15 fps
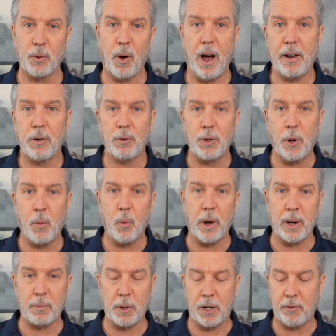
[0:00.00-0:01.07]
so I don't know
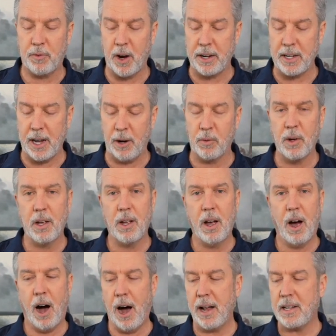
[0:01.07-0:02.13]
what I'm going to find out.
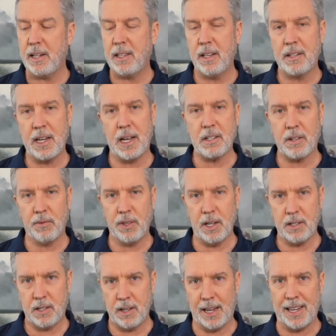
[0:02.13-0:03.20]
I did the test of
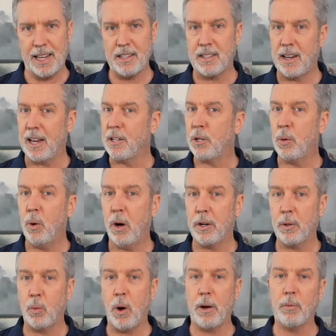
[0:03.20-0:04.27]
this against a
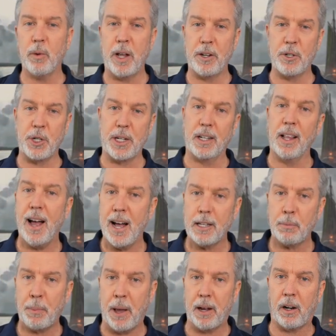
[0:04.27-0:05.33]
200 watt Renogy
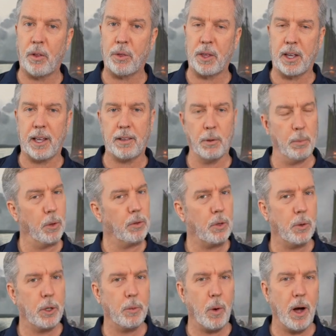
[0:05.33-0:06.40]
glass panel, thinking they're both
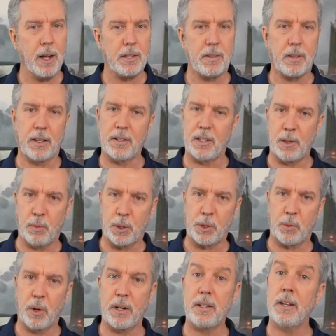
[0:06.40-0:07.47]
200 watts. Let's see
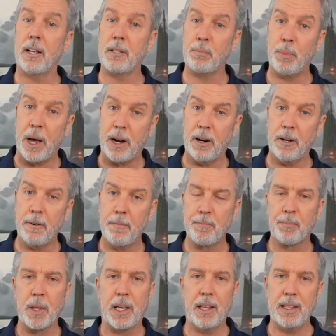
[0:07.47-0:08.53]
which one does better
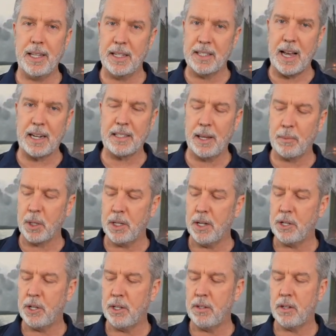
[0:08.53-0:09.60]
in the exact same
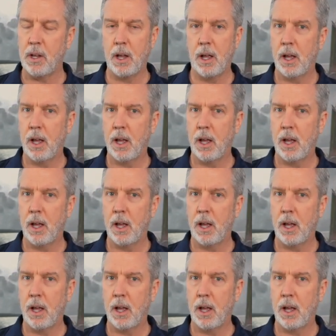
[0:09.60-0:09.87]
conditions.